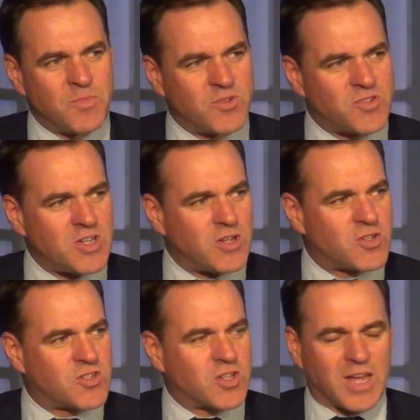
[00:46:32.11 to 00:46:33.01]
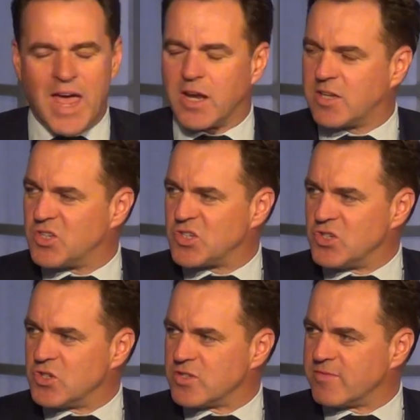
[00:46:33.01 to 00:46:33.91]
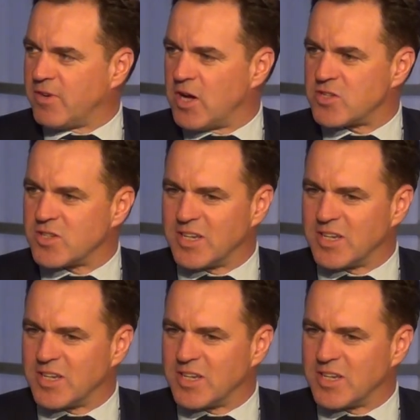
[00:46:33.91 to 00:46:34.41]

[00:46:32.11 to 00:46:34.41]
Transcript: seeks to get Kissinger's advice,